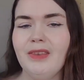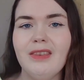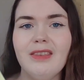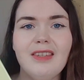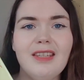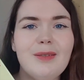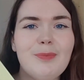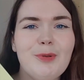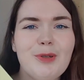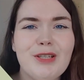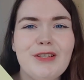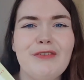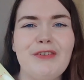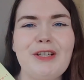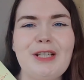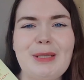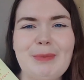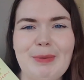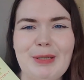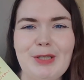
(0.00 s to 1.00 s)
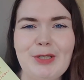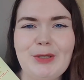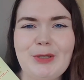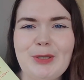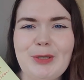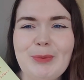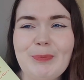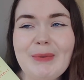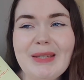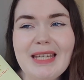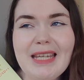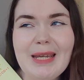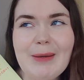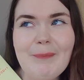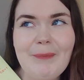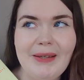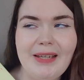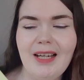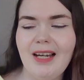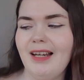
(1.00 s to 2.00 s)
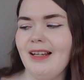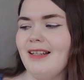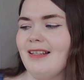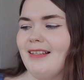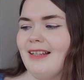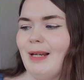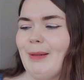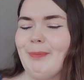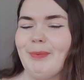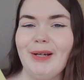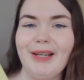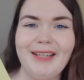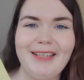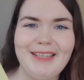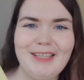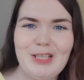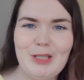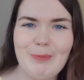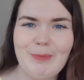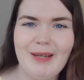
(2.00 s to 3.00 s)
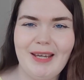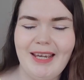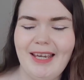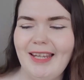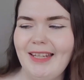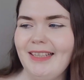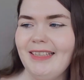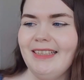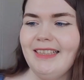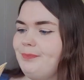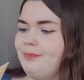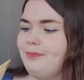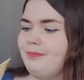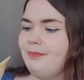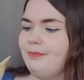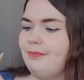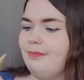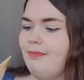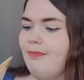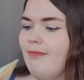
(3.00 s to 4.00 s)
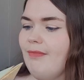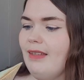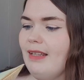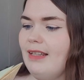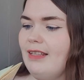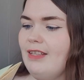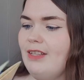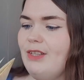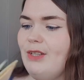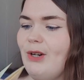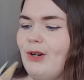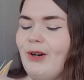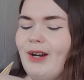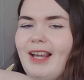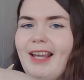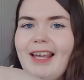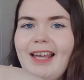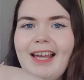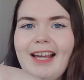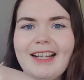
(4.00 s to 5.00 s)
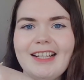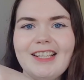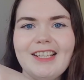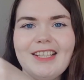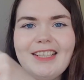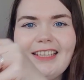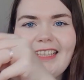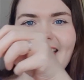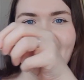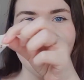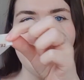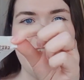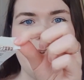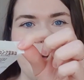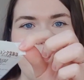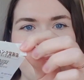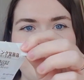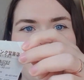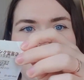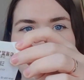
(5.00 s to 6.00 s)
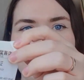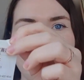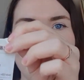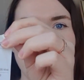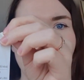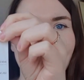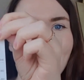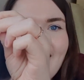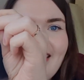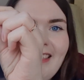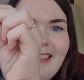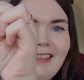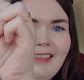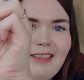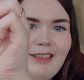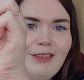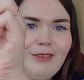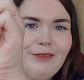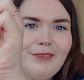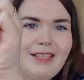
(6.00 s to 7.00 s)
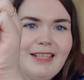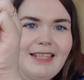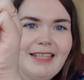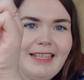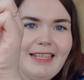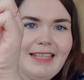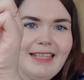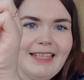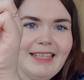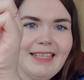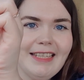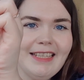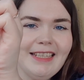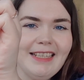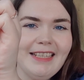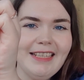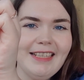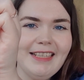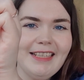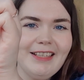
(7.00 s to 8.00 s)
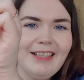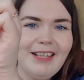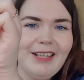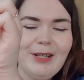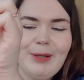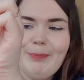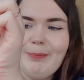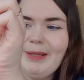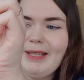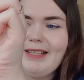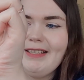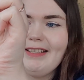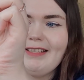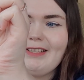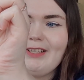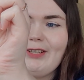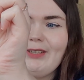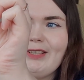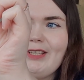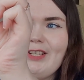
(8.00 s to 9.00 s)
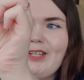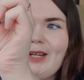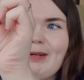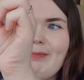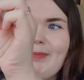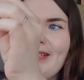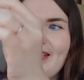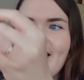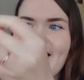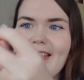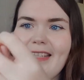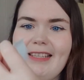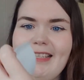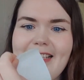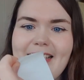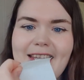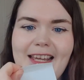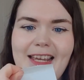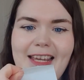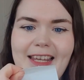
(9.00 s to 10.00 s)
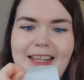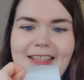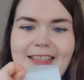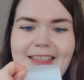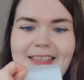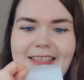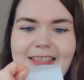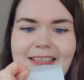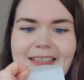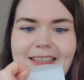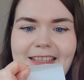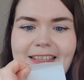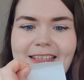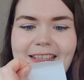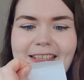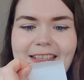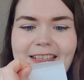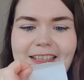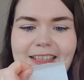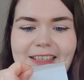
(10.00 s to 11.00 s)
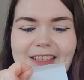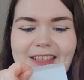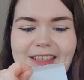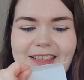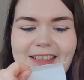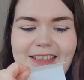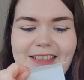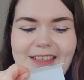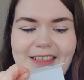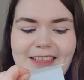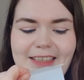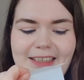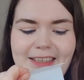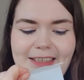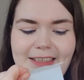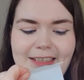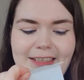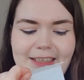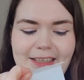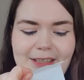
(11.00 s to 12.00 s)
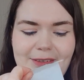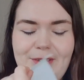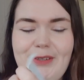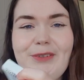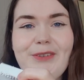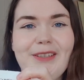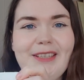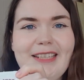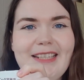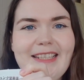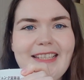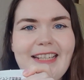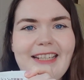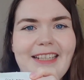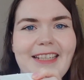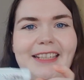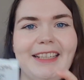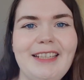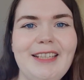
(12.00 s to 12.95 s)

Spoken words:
This book is very special to me because I bought it in Japan. So I actually kept the little receipt because it's all in Japanese, and it was really exciting.